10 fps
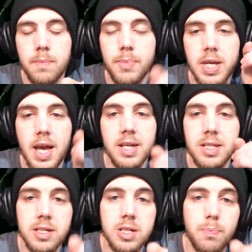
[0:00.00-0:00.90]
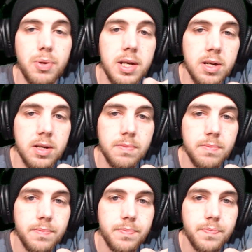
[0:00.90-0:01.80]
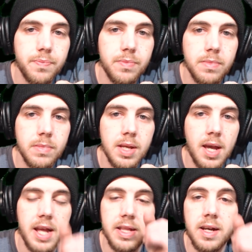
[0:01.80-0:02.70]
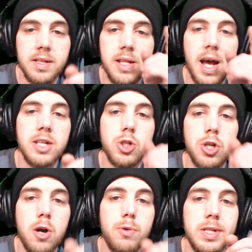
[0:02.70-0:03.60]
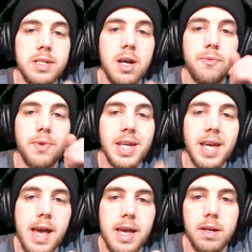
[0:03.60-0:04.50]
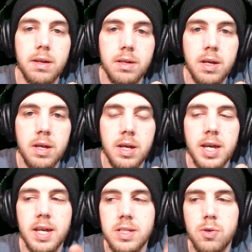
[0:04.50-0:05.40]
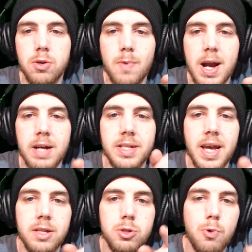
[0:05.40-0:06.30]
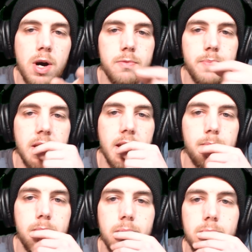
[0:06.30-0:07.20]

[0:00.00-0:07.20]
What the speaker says: But yet it disappeared and does not show itself again until around 10:12 p.m.